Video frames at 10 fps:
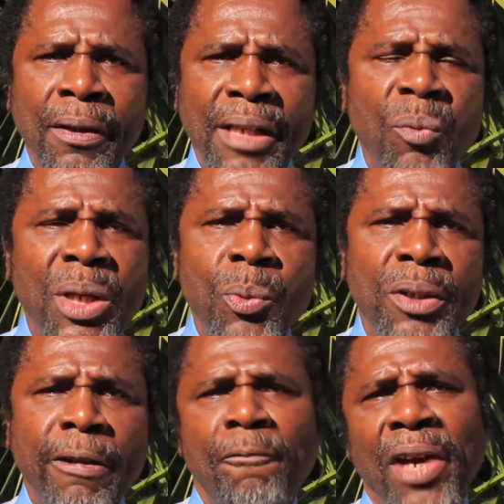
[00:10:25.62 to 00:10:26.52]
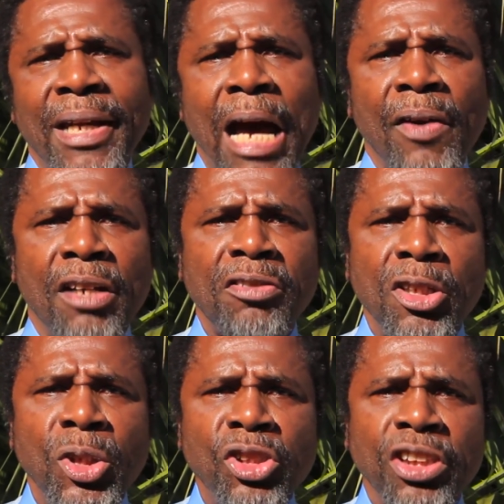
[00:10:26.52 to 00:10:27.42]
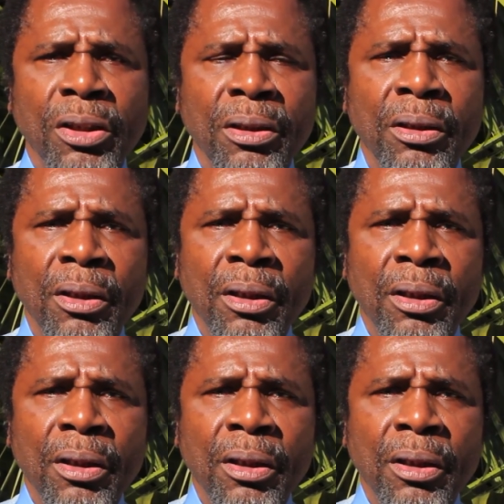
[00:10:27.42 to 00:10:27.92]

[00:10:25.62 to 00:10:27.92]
that we will defend our Constitution.